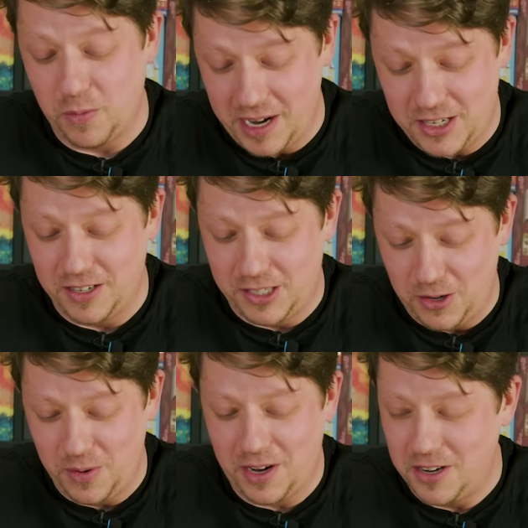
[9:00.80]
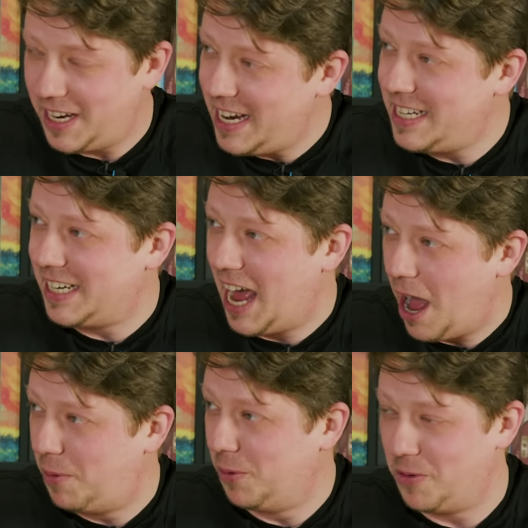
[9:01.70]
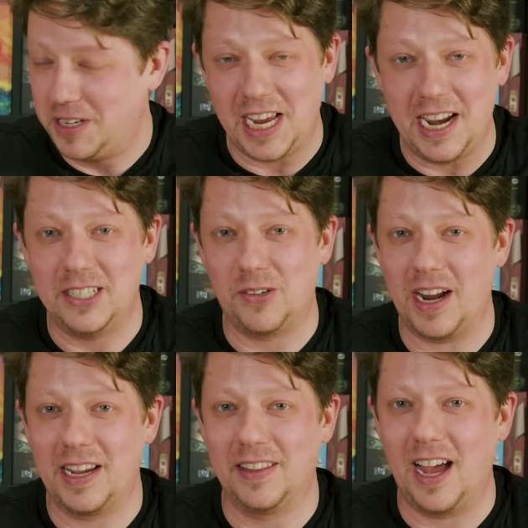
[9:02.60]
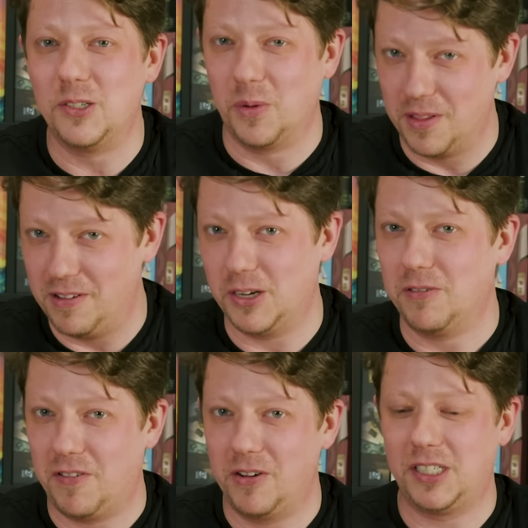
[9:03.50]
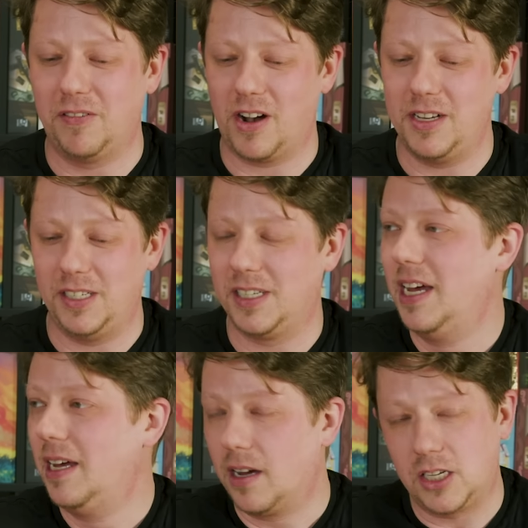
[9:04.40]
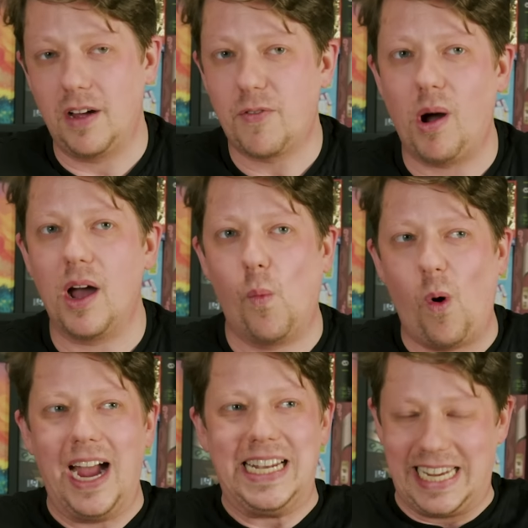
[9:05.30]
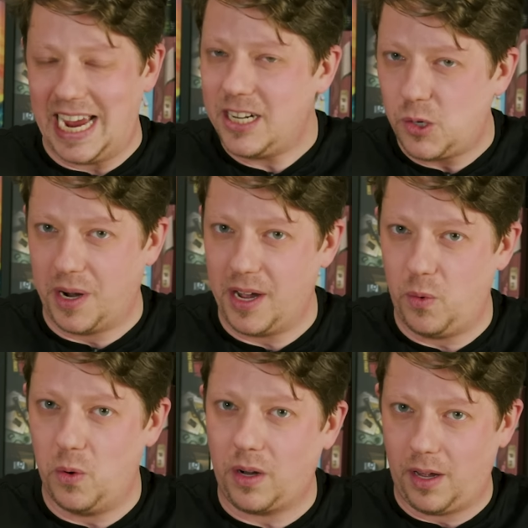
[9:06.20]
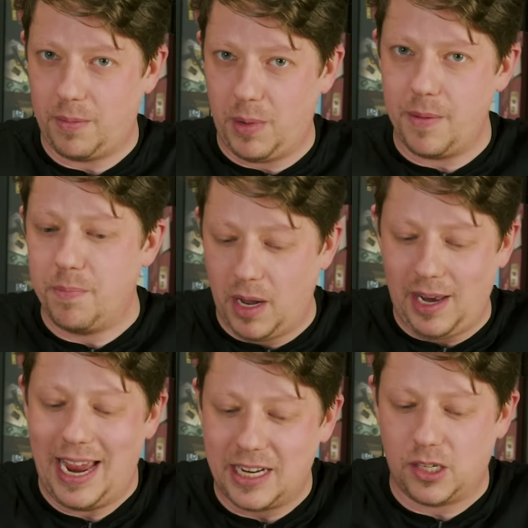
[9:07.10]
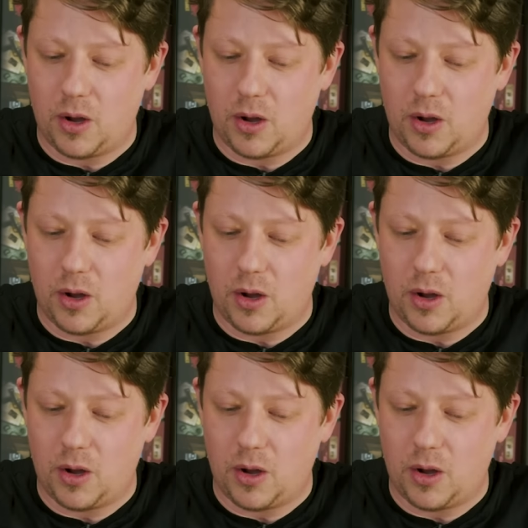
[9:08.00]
mention to could eat an apple through a tennis racket. That is one of those old folksy phrases. So I have quite a wide gait when I walk, my legs are